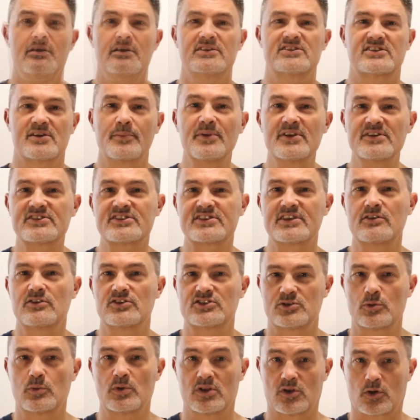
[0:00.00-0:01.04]
Some of the
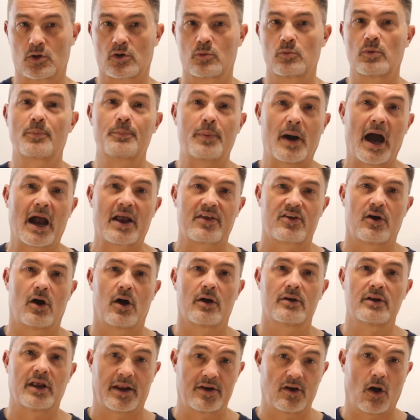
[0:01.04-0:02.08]
skills you will learn with
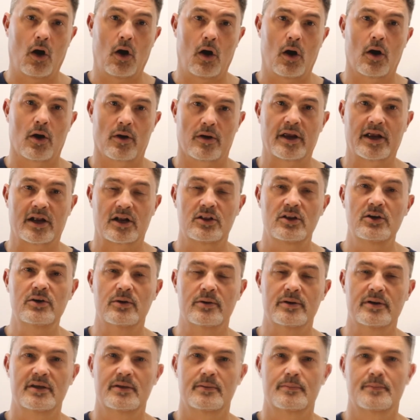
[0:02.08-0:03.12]
Python and R
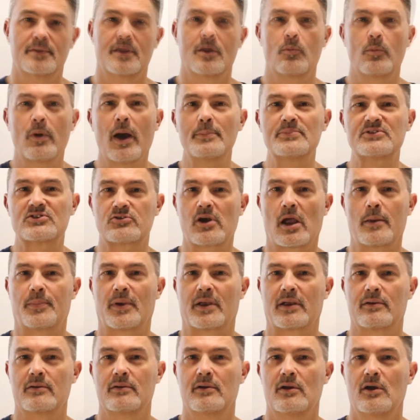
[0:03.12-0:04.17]
include web
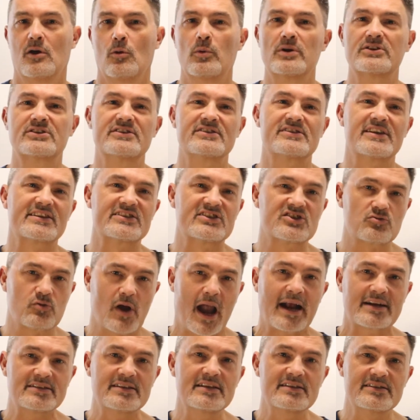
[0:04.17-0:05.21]
scraping, which is
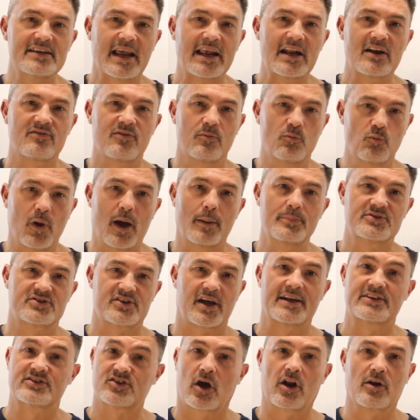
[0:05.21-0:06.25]
extracting data from
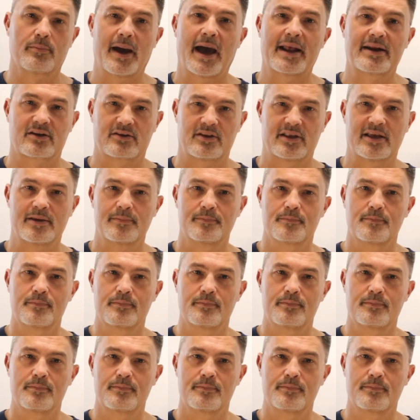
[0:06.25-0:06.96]
websites automatically,